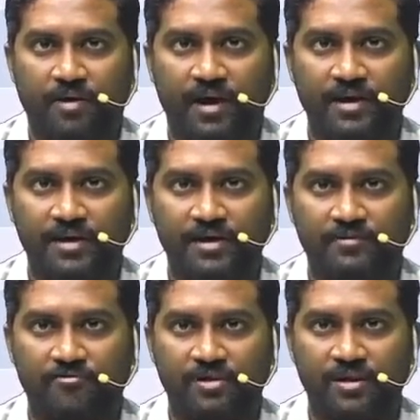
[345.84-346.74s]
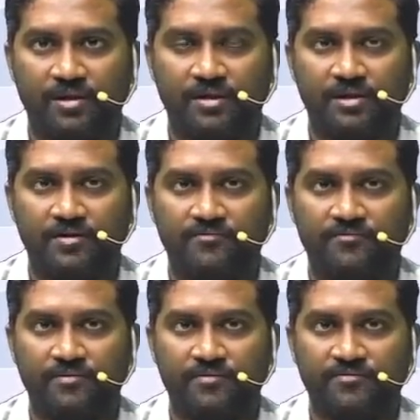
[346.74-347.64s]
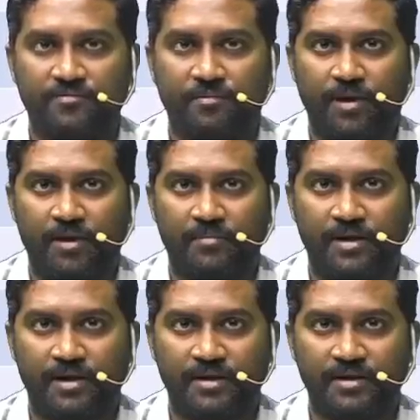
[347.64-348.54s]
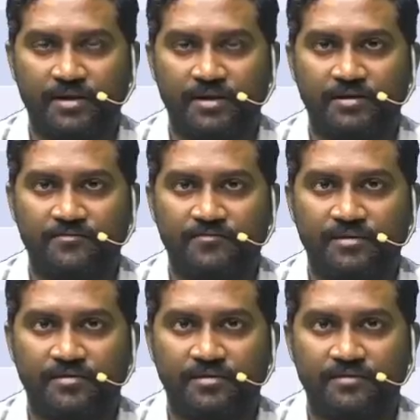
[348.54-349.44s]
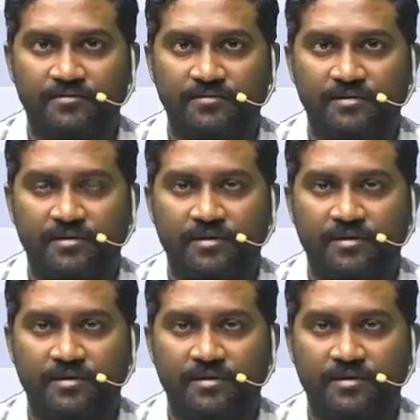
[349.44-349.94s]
Bilateral diffuse pulmonary infiltrates.